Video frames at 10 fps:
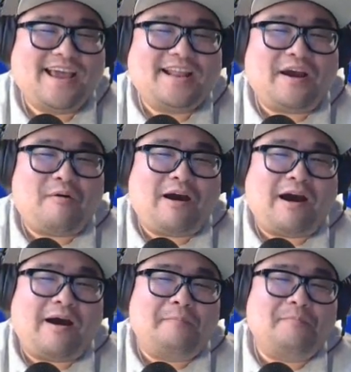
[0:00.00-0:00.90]
No,
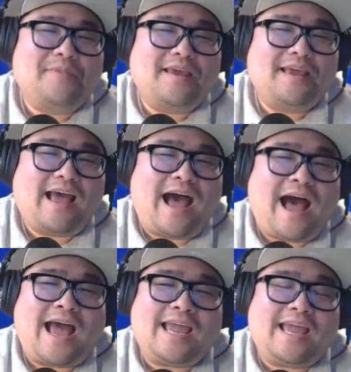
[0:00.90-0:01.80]

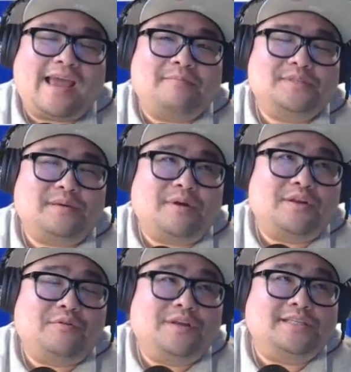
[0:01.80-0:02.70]
I am someone
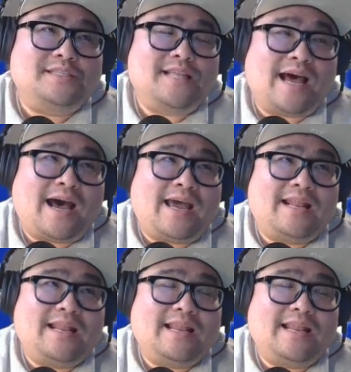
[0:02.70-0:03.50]
who does not